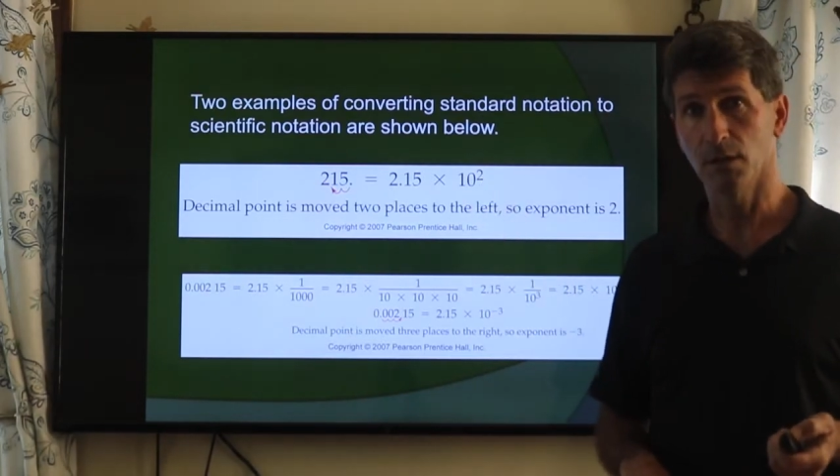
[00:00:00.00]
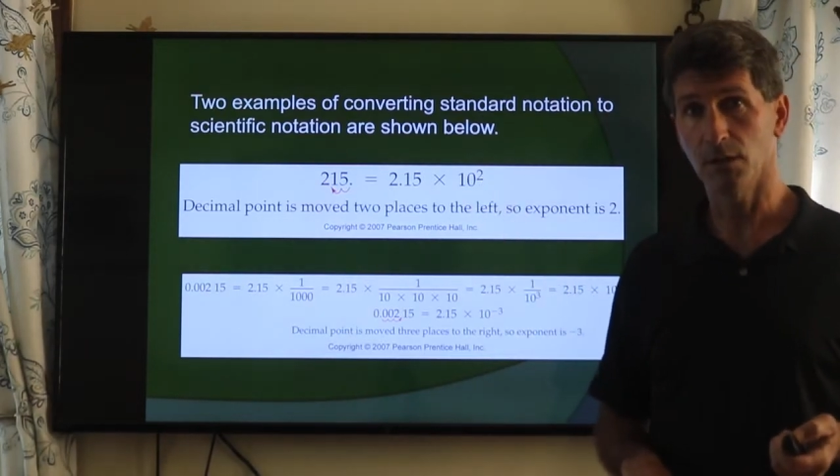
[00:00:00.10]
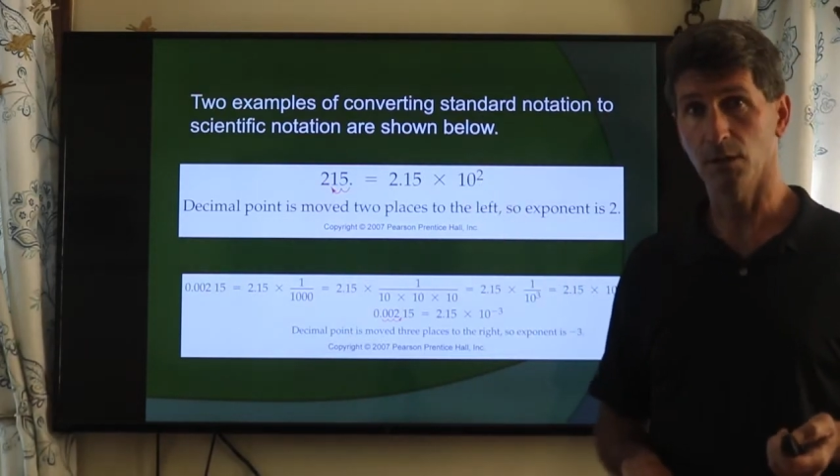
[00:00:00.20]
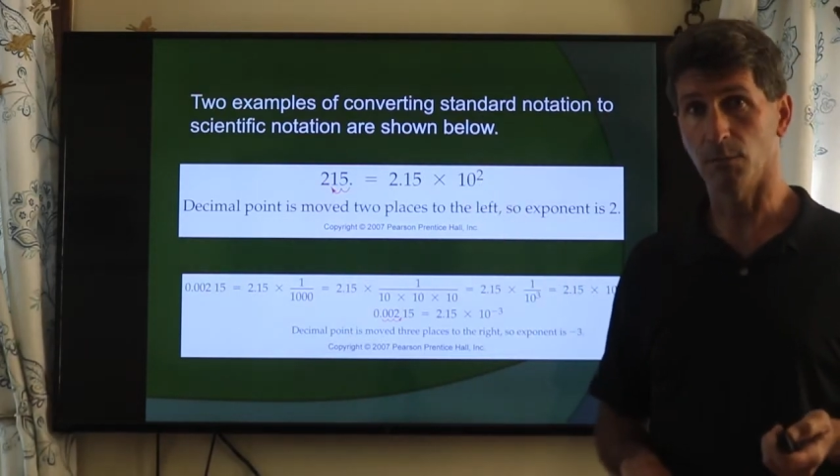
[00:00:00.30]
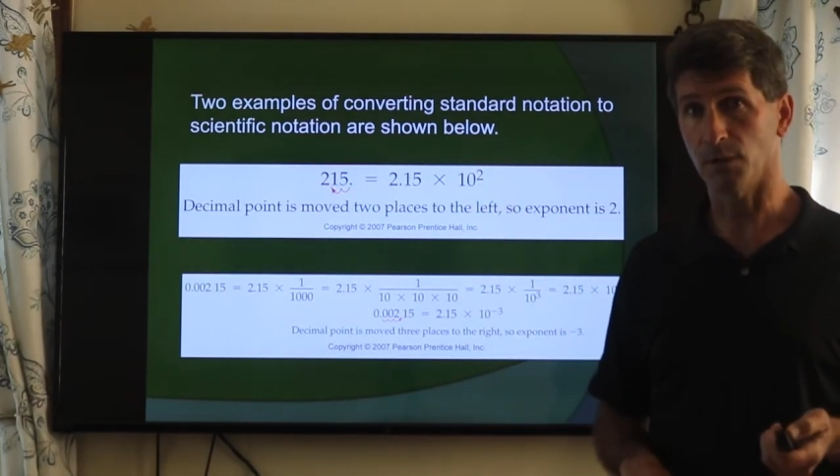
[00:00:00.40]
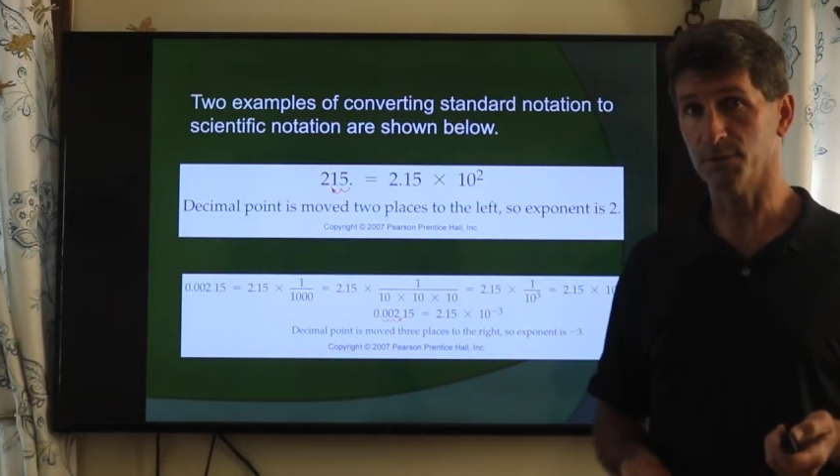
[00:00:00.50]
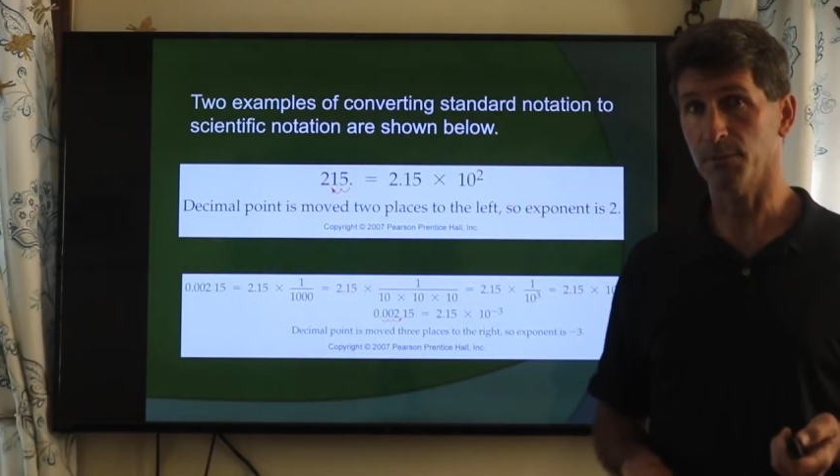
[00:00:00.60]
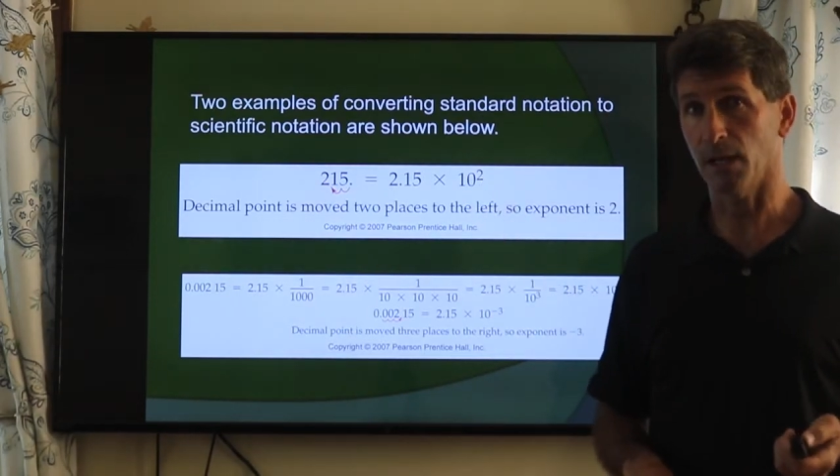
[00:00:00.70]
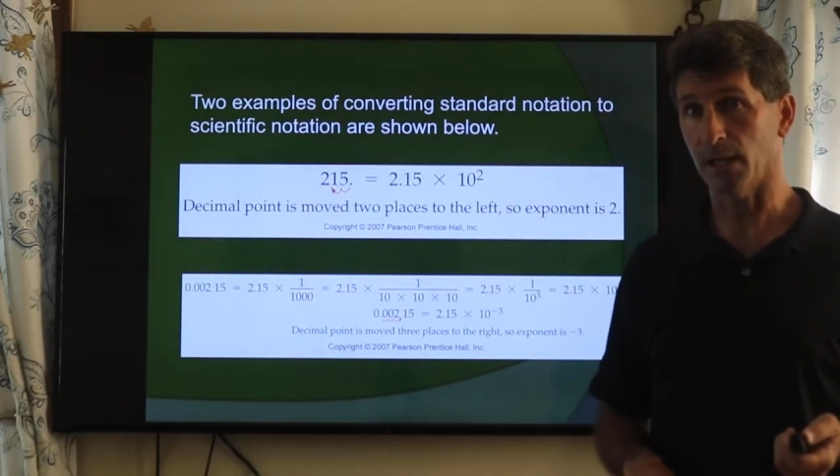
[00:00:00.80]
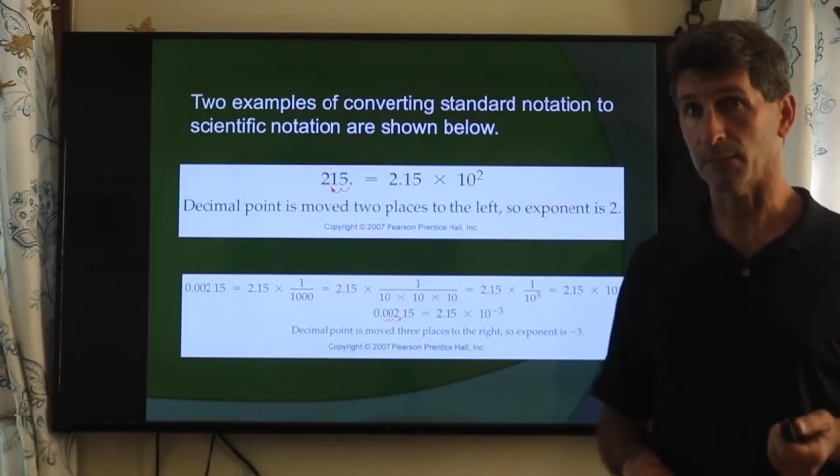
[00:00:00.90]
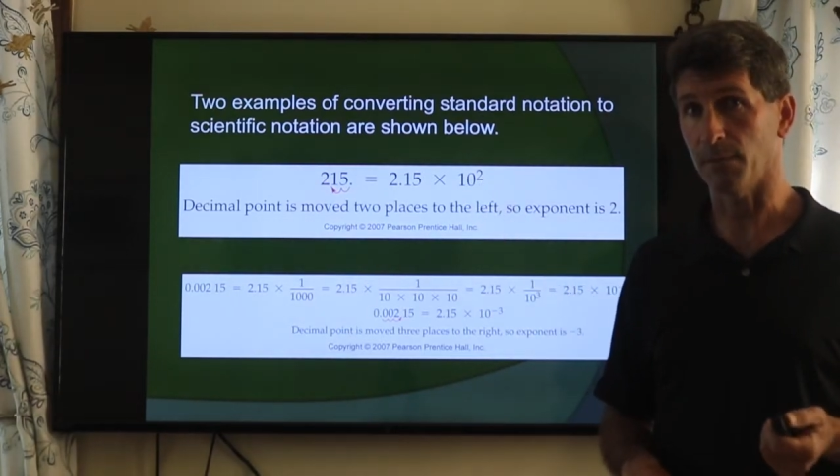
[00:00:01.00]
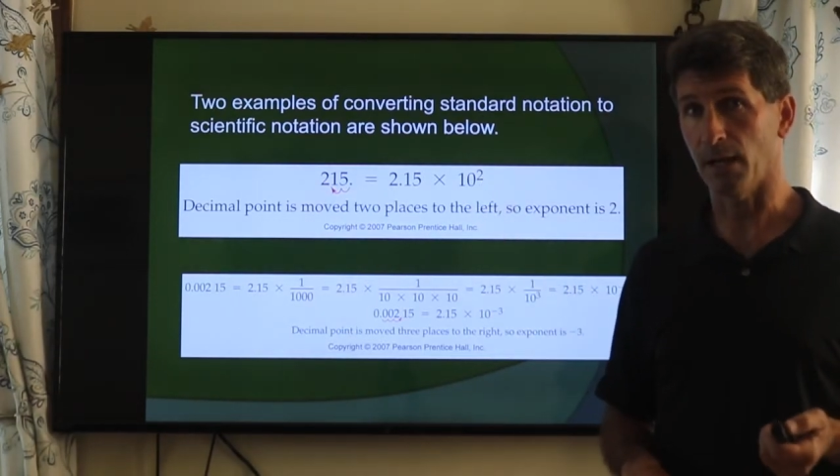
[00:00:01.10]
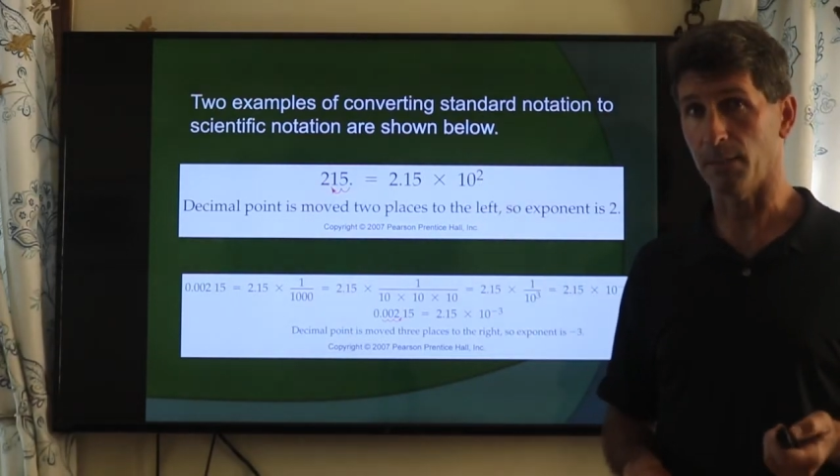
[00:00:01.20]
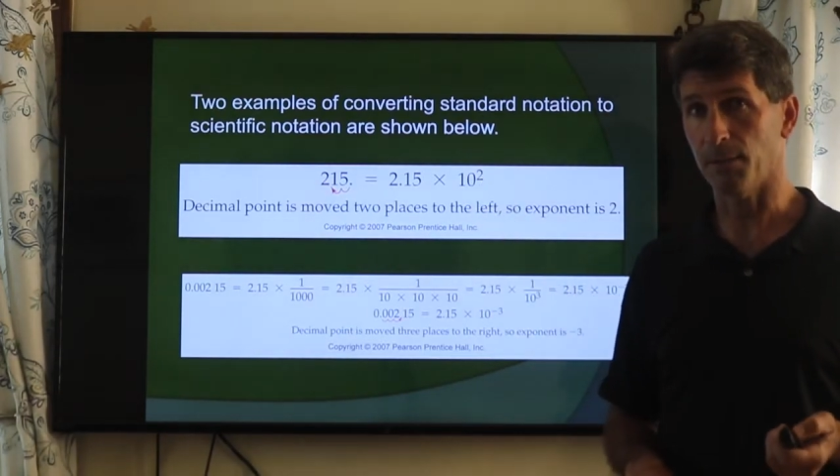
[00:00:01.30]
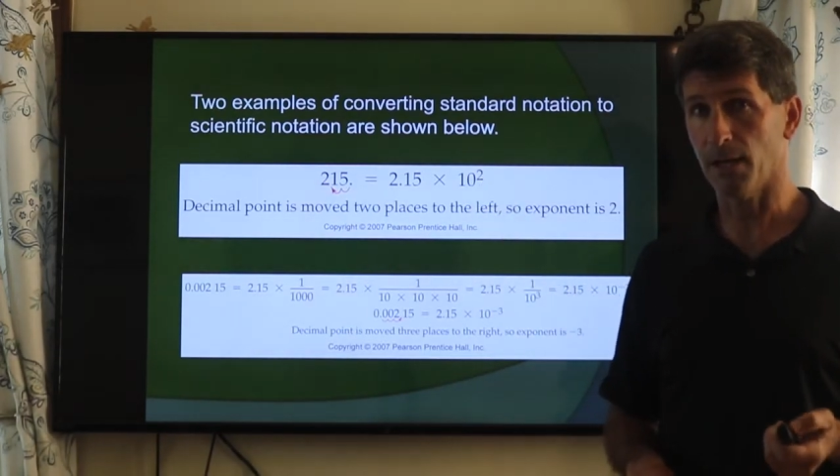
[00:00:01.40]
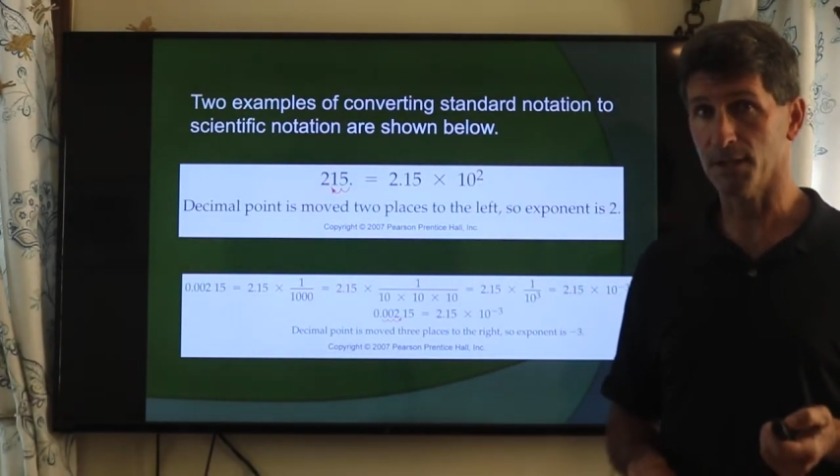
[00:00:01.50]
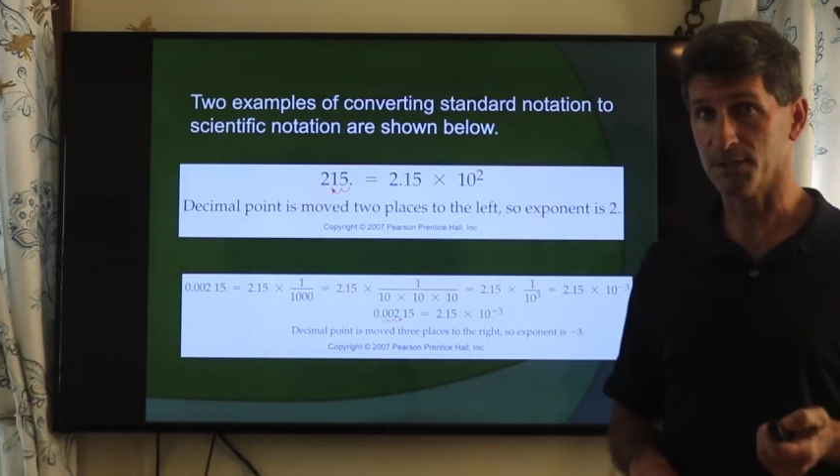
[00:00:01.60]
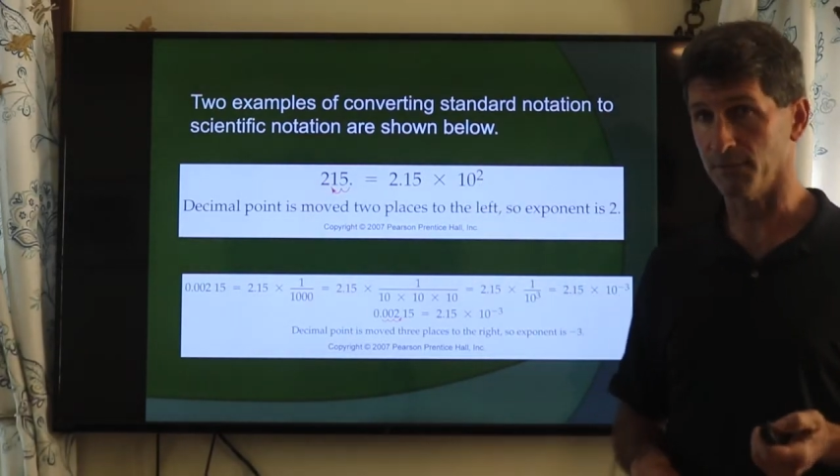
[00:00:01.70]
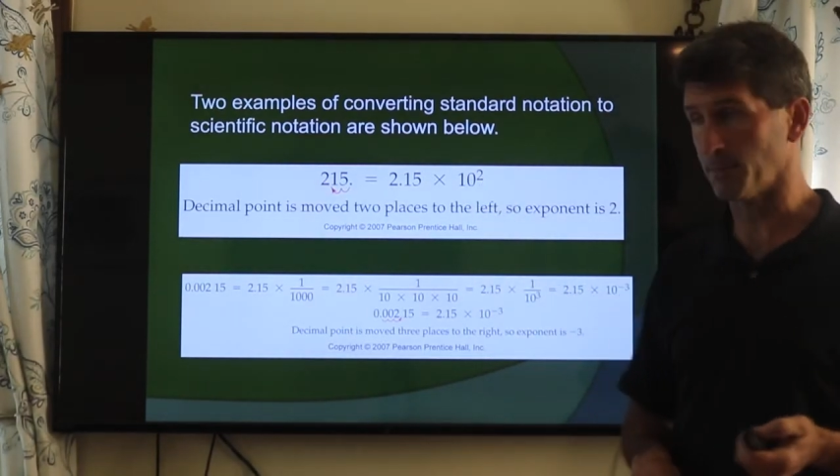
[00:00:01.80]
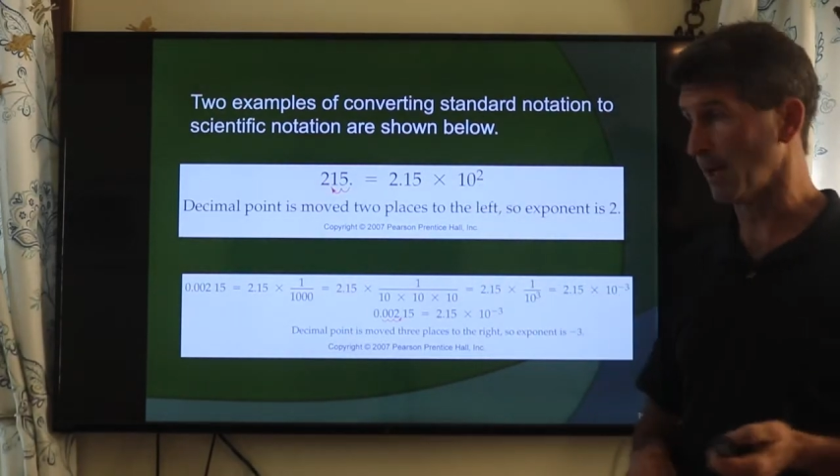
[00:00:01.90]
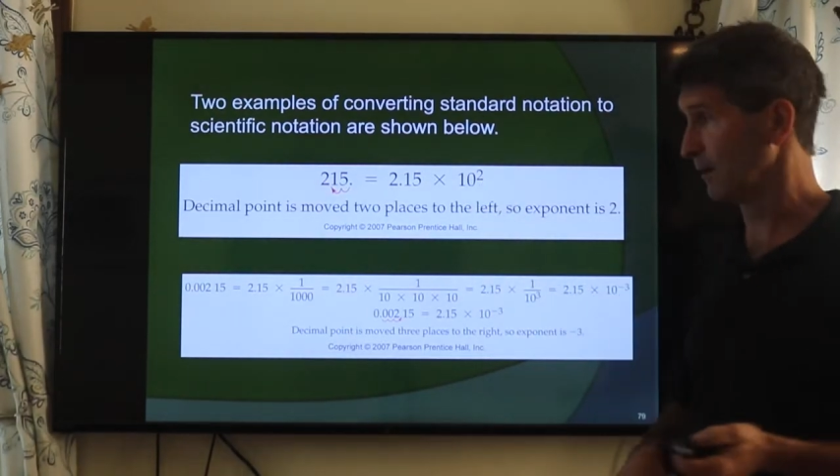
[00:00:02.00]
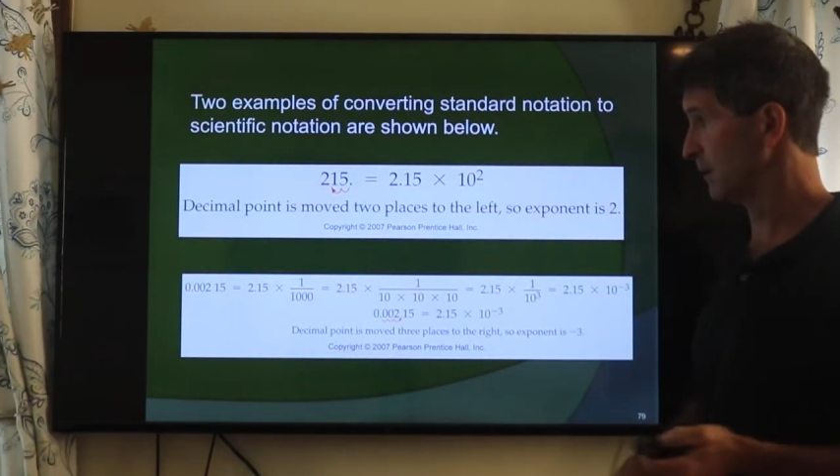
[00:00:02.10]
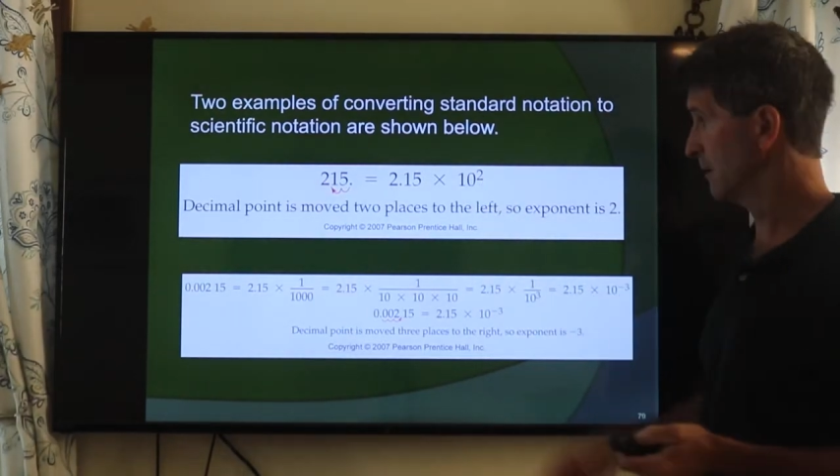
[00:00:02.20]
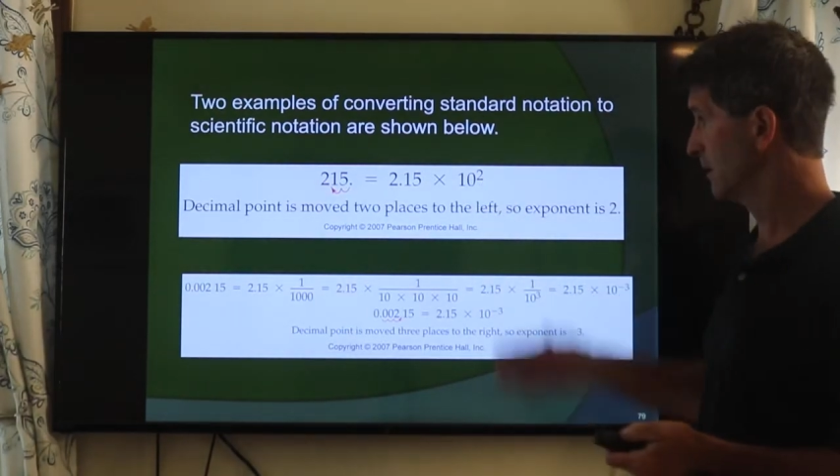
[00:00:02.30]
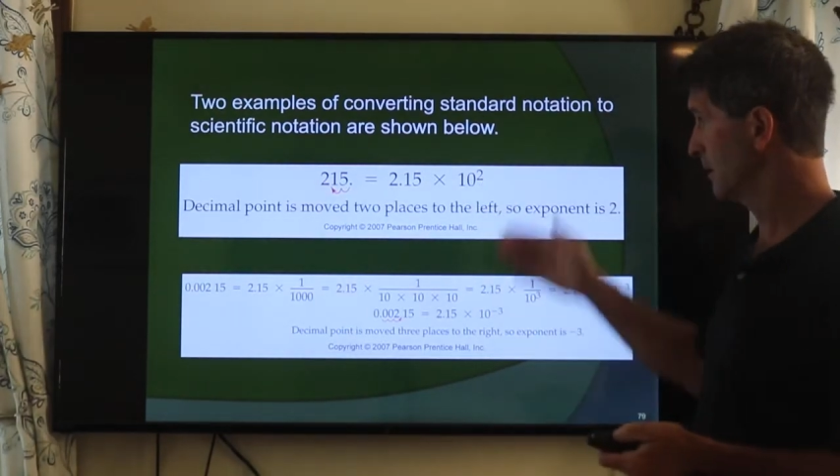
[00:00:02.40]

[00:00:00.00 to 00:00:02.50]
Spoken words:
you're multiplying by a positive power,